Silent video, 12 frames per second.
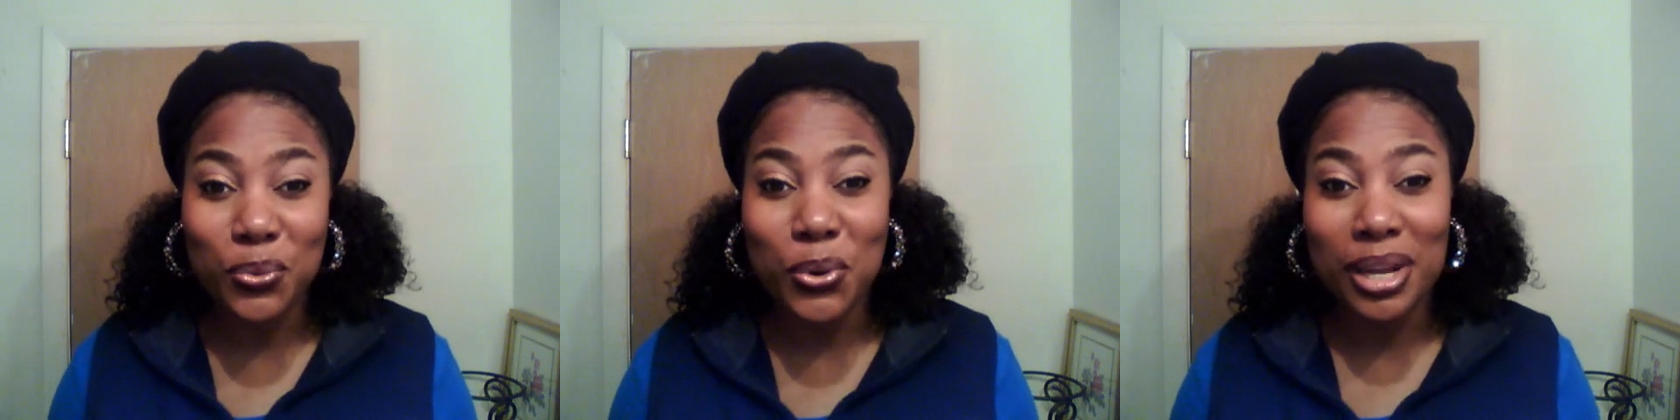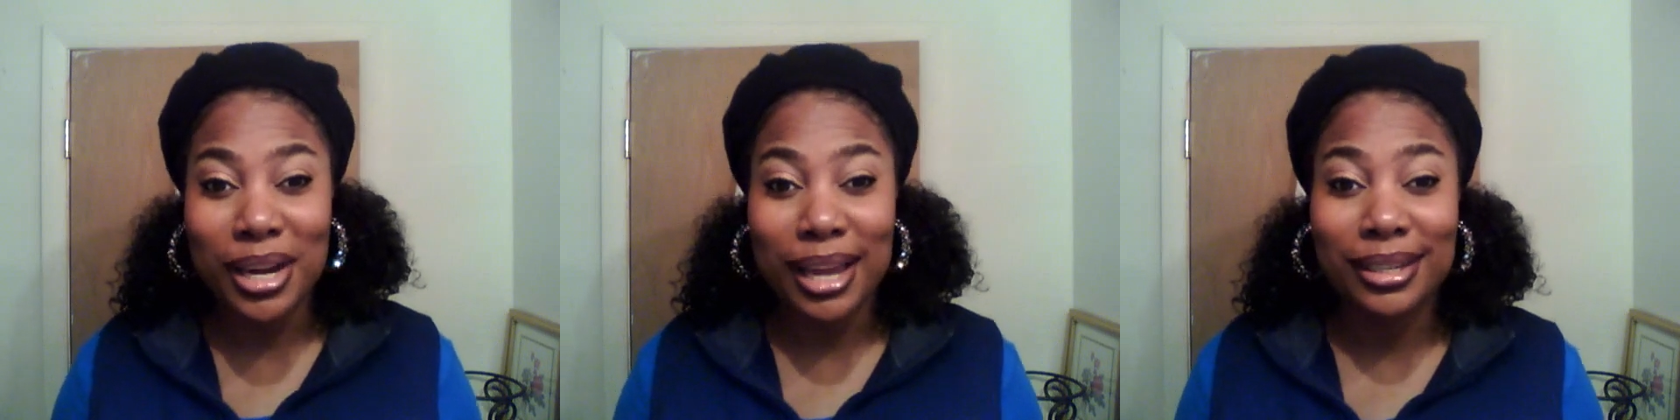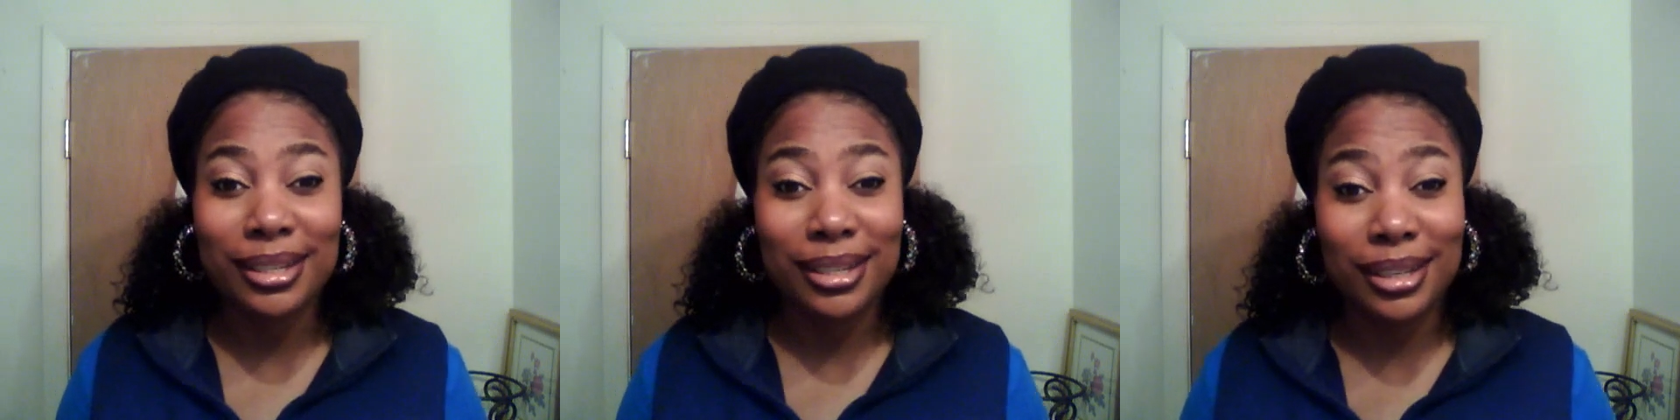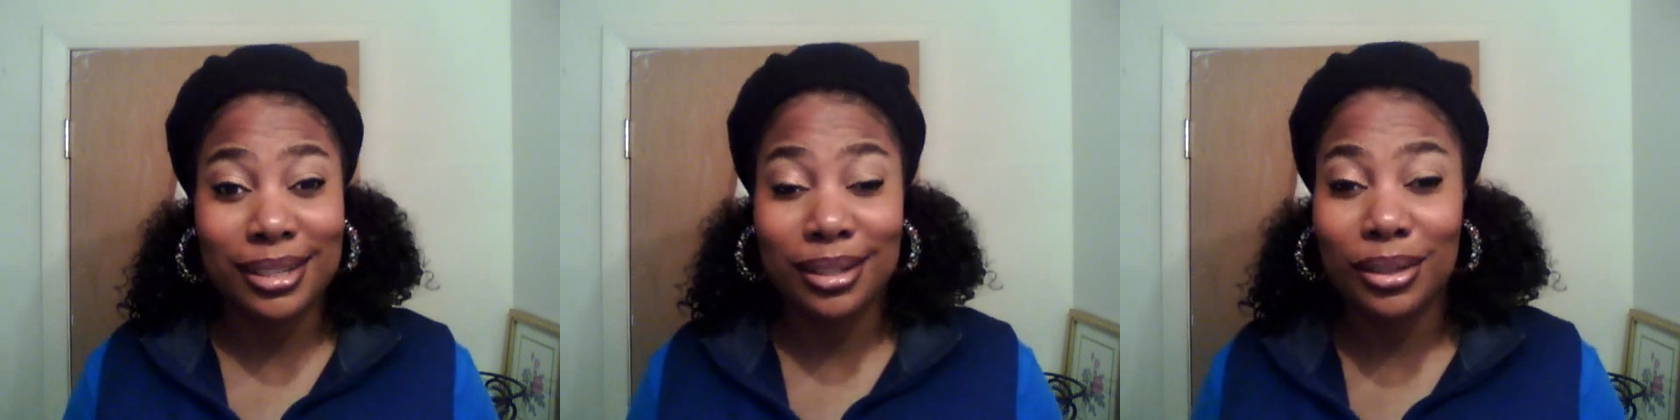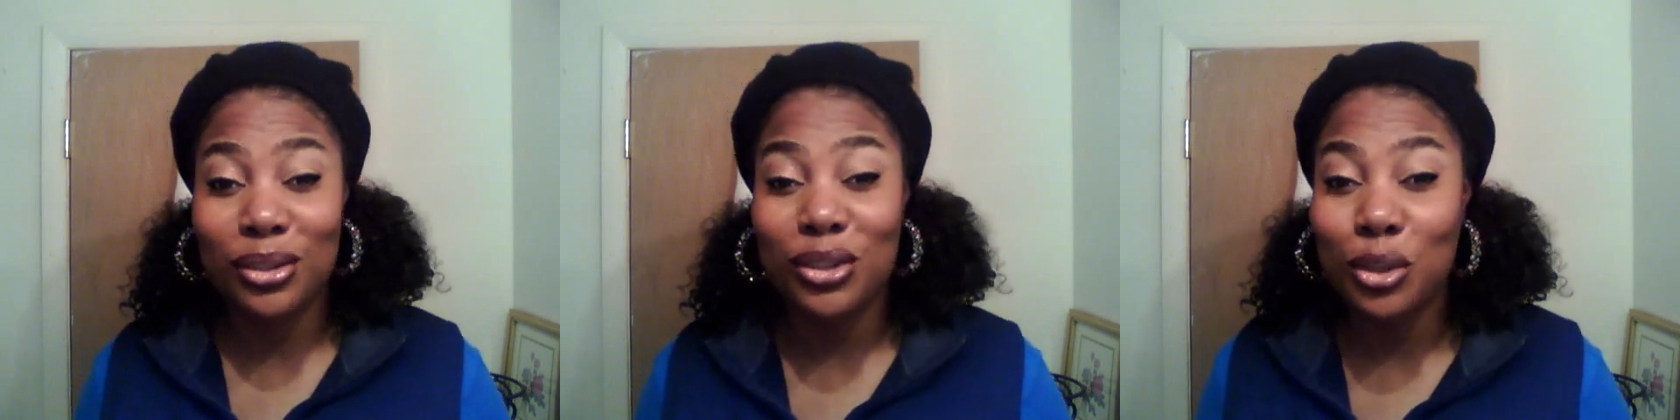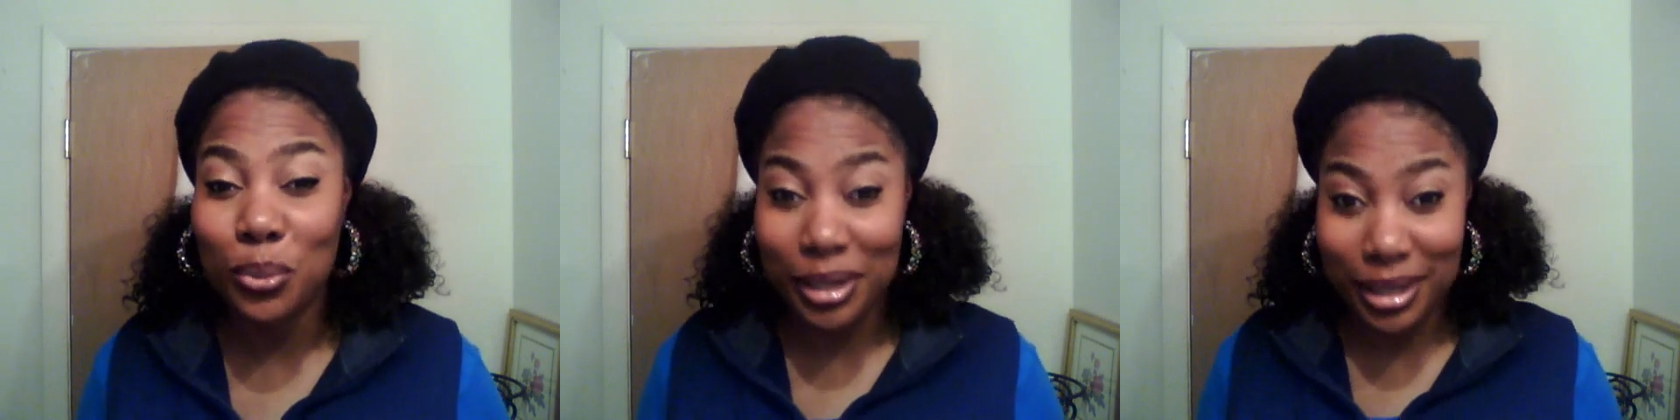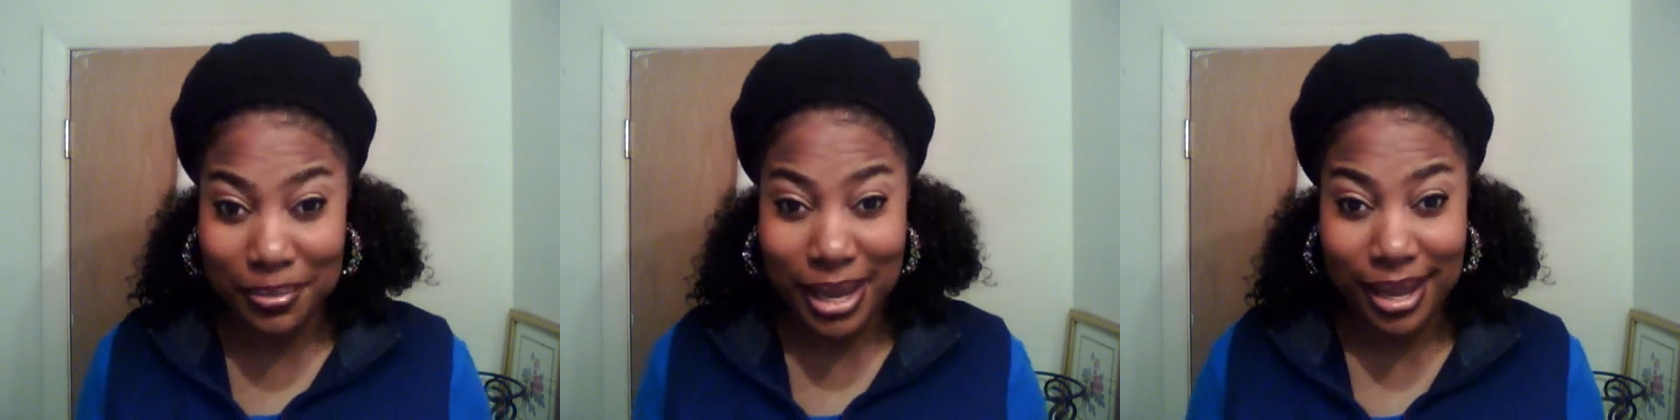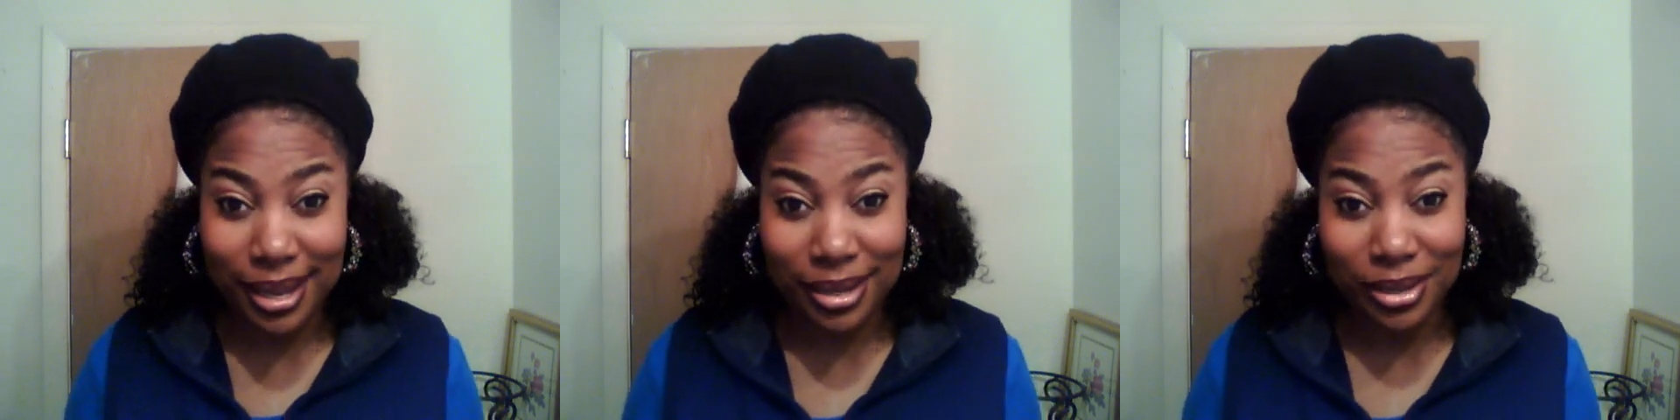what I did to lose 20
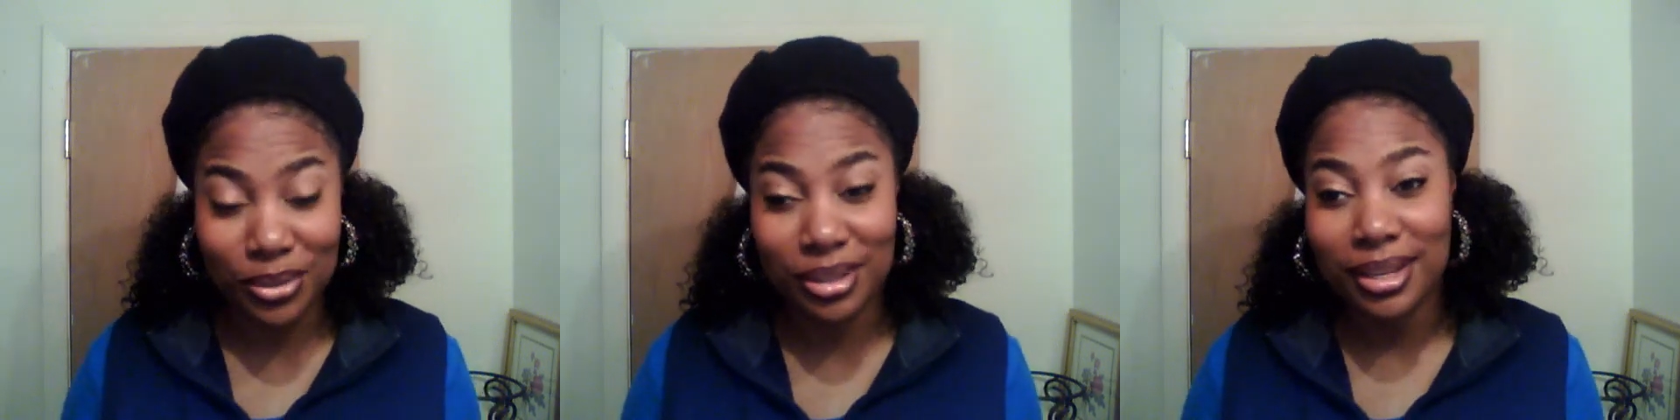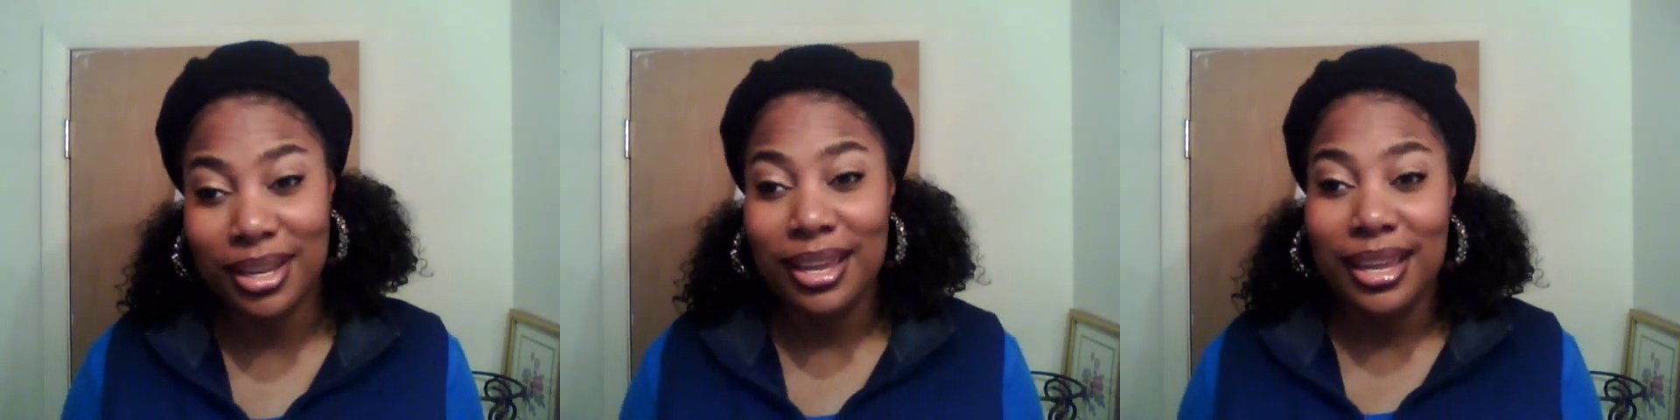pounds.